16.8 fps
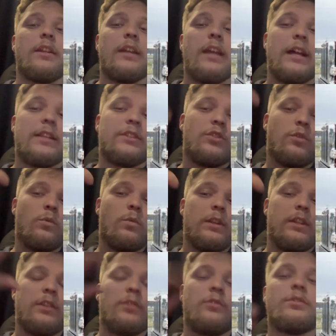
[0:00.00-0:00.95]
It had two
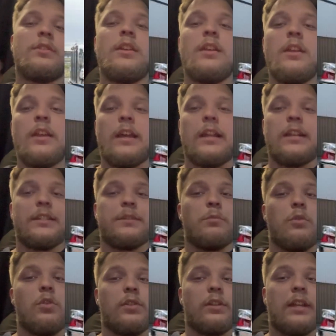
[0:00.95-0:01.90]
windows and a
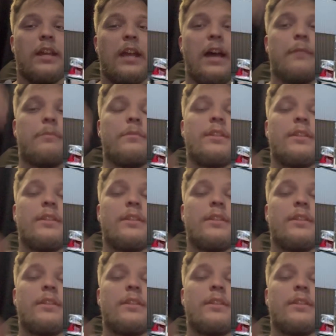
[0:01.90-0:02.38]
smaller cab.